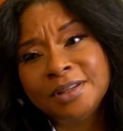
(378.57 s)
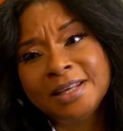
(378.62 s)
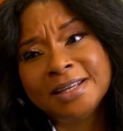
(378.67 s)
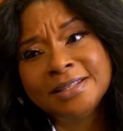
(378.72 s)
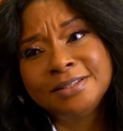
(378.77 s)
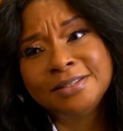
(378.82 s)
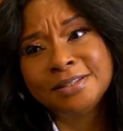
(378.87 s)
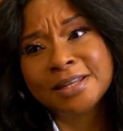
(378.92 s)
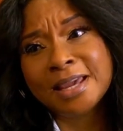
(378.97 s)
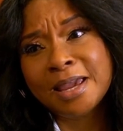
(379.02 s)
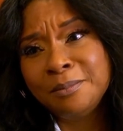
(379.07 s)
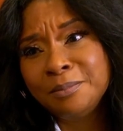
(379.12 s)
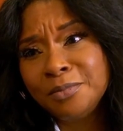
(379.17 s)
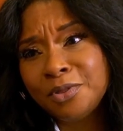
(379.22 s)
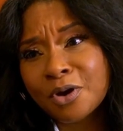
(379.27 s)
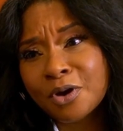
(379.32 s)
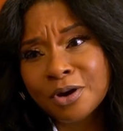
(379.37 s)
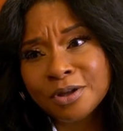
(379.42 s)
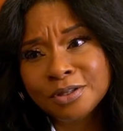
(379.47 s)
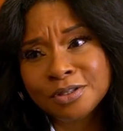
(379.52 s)
the same
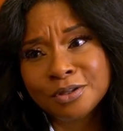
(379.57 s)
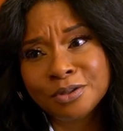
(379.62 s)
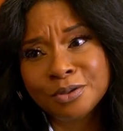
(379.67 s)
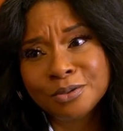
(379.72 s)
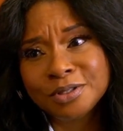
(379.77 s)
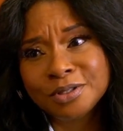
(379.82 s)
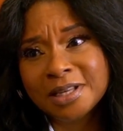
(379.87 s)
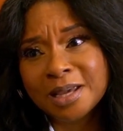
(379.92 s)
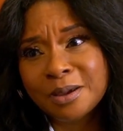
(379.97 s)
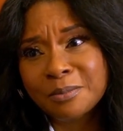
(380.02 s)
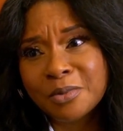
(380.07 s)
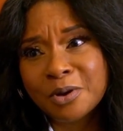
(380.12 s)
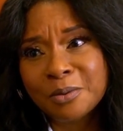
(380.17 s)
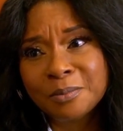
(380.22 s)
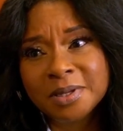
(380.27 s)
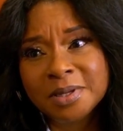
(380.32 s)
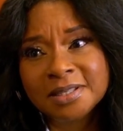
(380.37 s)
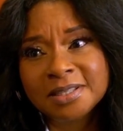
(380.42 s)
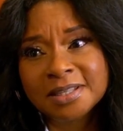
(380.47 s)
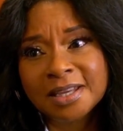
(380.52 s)
thoughts or those same
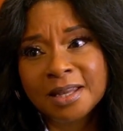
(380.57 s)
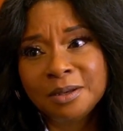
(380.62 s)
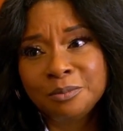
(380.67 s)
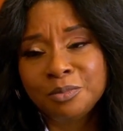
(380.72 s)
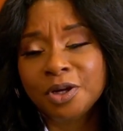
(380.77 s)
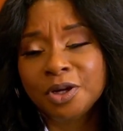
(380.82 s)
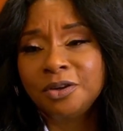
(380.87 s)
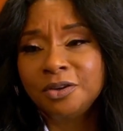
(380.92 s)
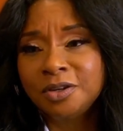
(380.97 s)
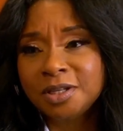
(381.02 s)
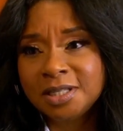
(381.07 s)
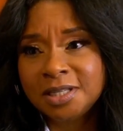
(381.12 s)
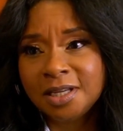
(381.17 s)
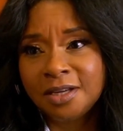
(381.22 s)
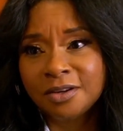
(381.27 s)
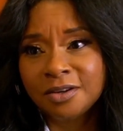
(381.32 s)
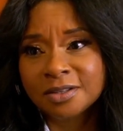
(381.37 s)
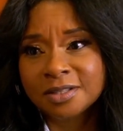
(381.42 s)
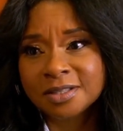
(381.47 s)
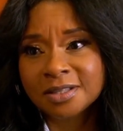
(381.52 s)
moments can bring you to
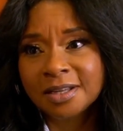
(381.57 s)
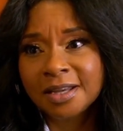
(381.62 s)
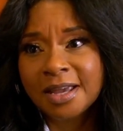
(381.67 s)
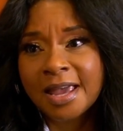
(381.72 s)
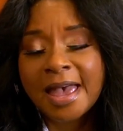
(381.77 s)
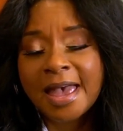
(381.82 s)
tears.